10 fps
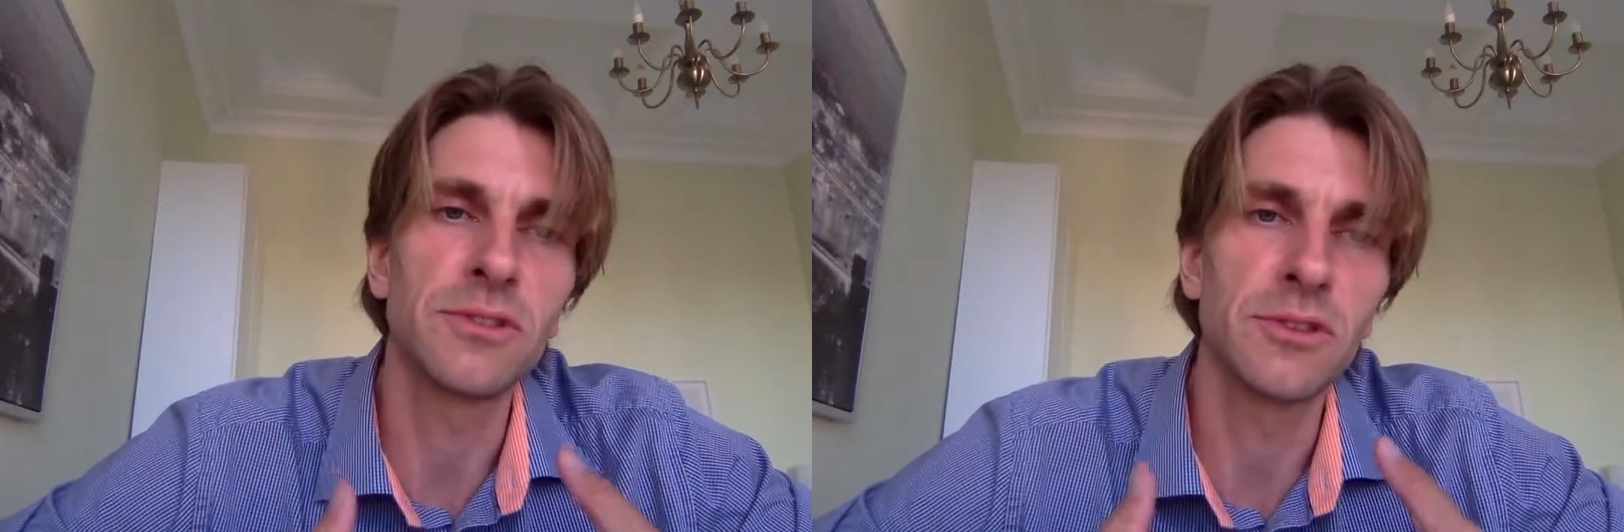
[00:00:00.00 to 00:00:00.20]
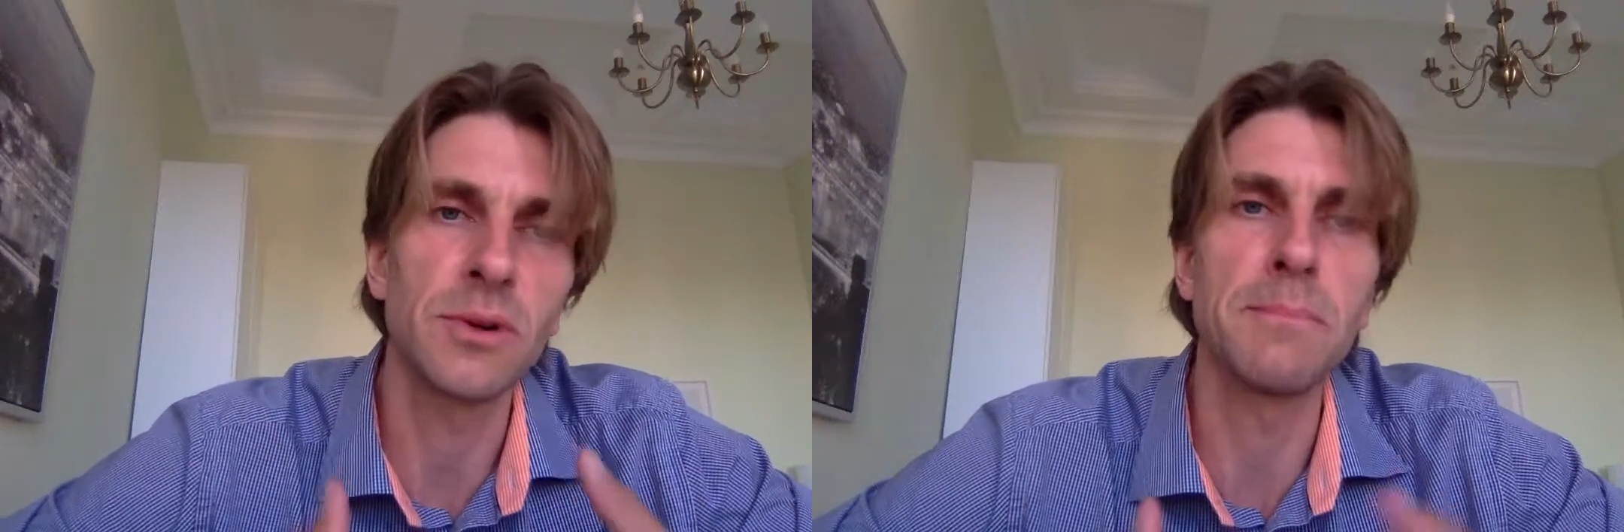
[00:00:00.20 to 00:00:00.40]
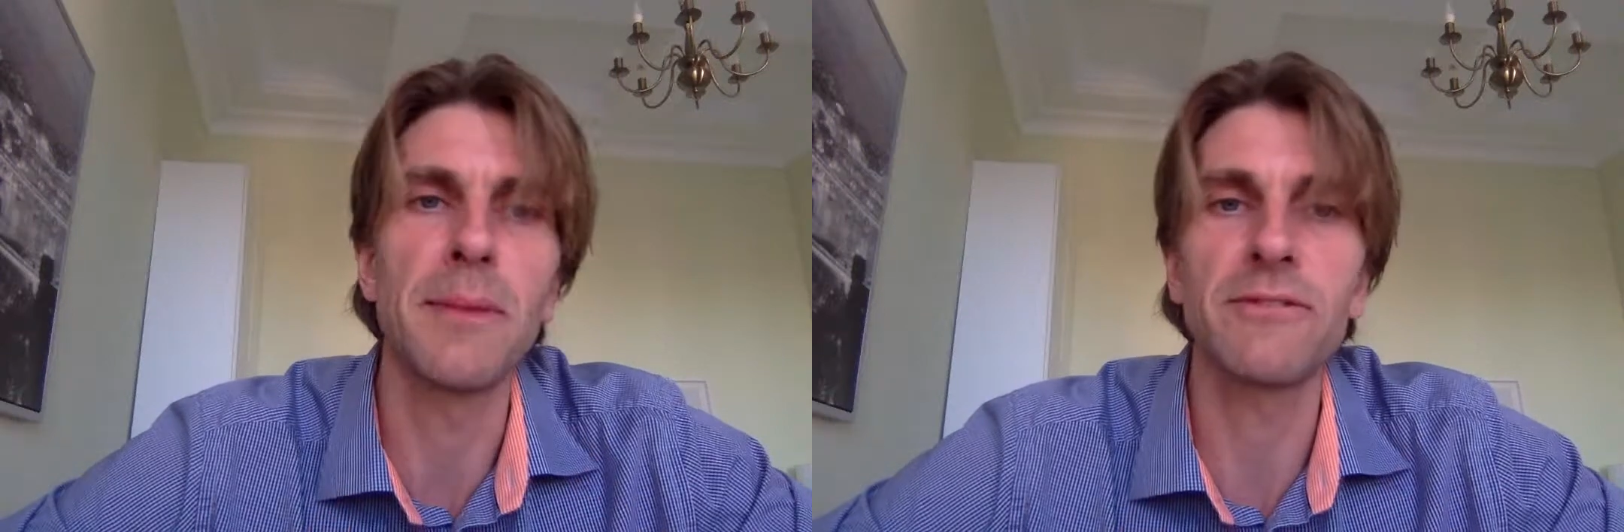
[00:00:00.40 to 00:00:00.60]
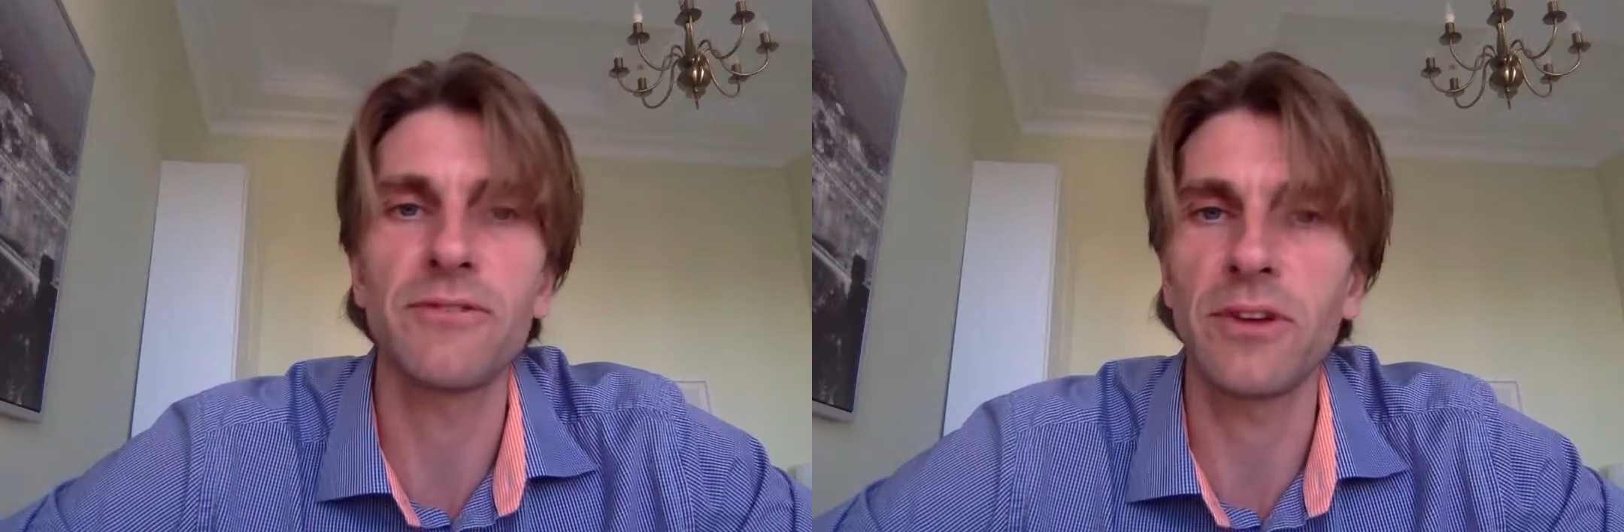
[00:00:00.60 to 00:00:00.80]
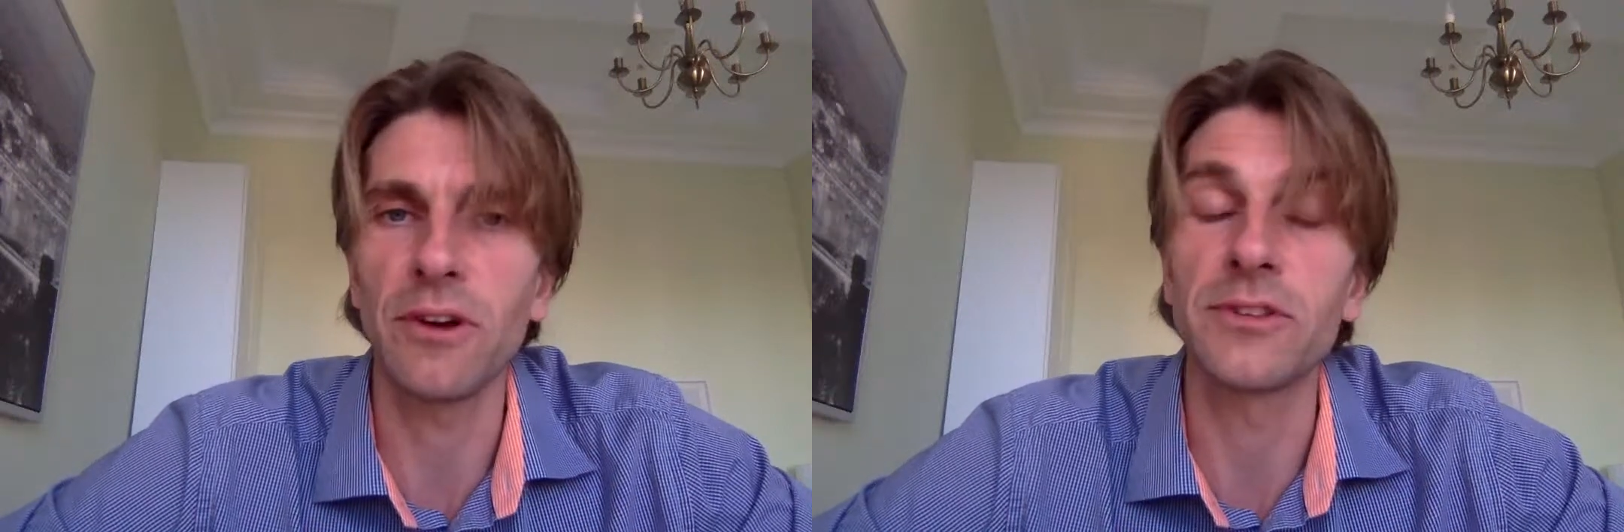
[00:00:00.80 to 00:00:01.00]
to the myth
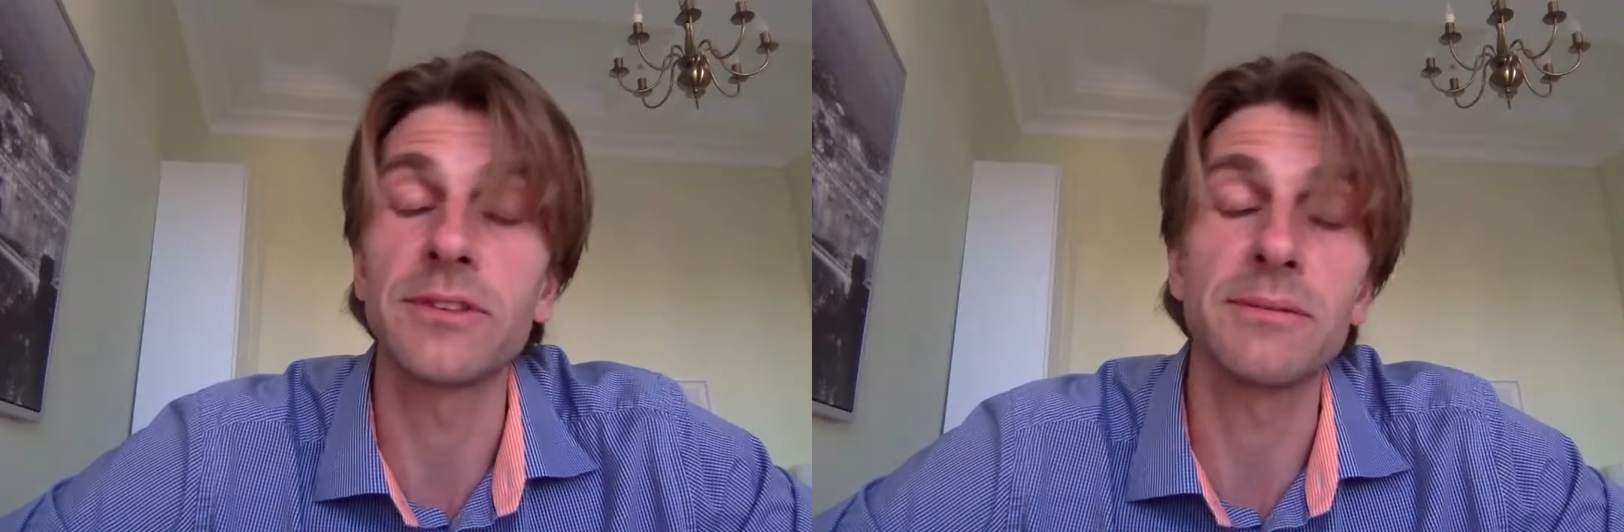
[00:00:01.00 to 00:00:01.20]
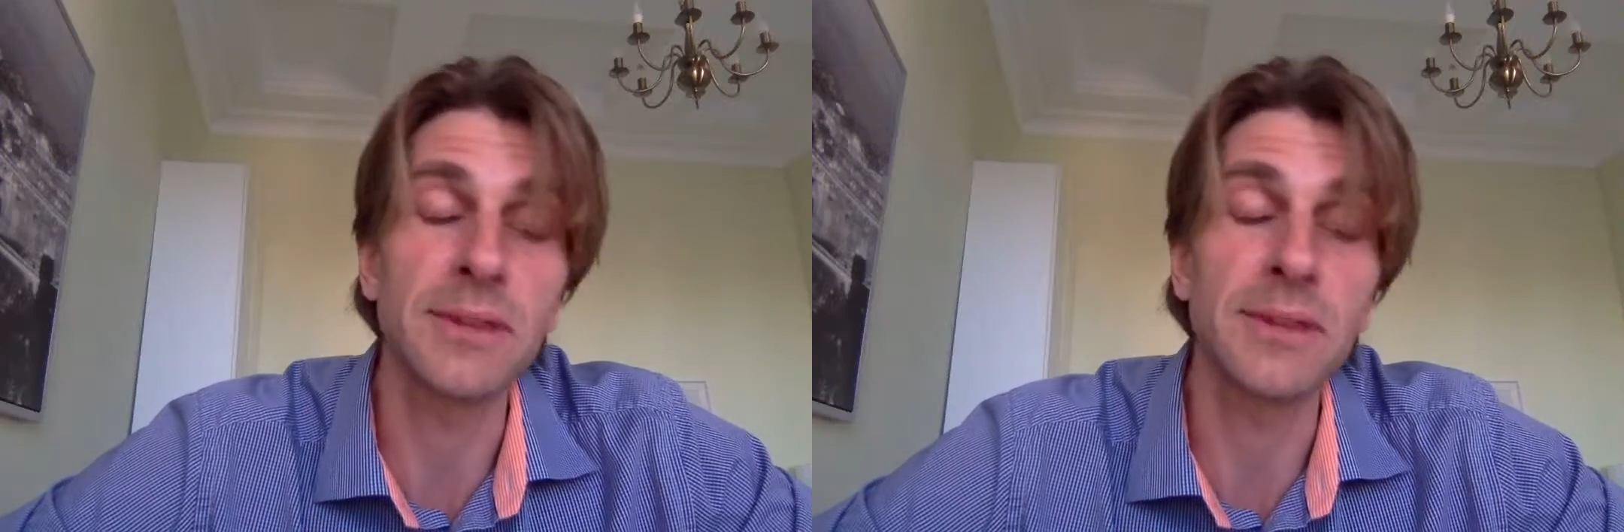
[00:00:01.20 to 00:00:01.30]
of the